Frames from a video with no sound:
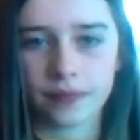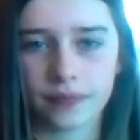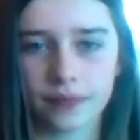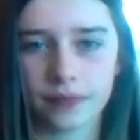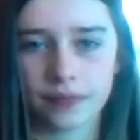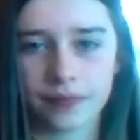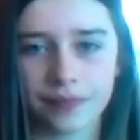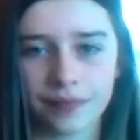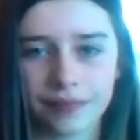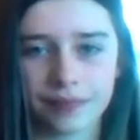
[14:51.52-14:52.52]

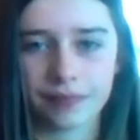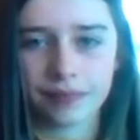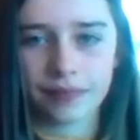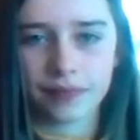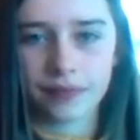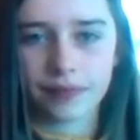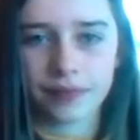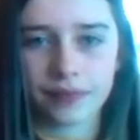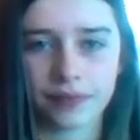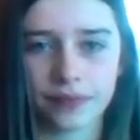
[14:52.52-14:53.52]

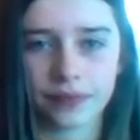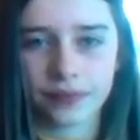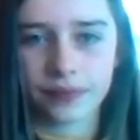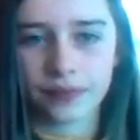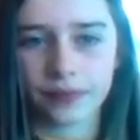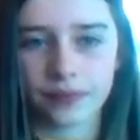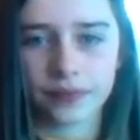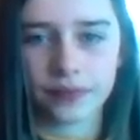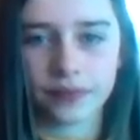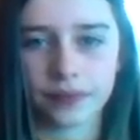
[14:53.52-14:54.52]

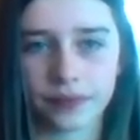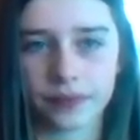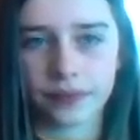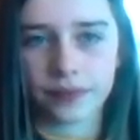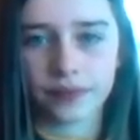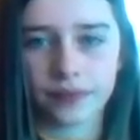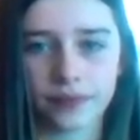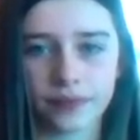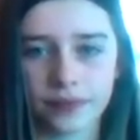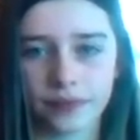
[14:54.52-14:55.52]

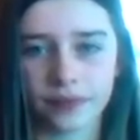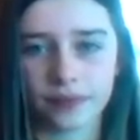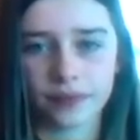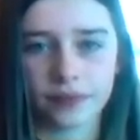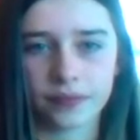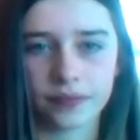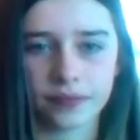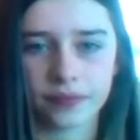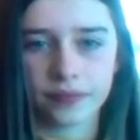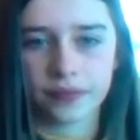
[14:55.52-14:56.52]

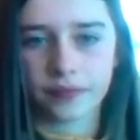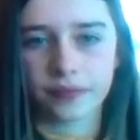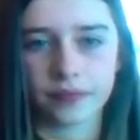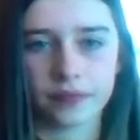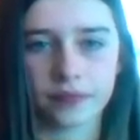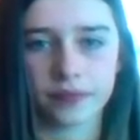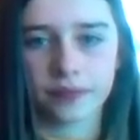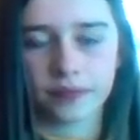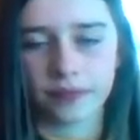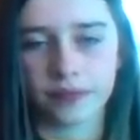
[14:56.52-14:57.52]

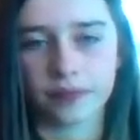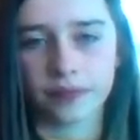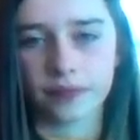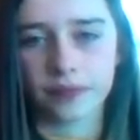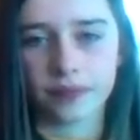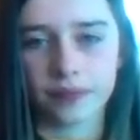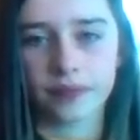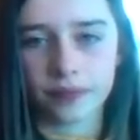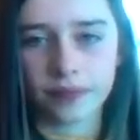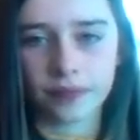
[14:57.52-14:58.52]

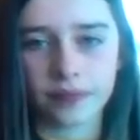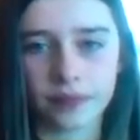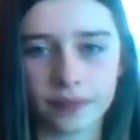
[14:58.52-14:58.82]
(silent)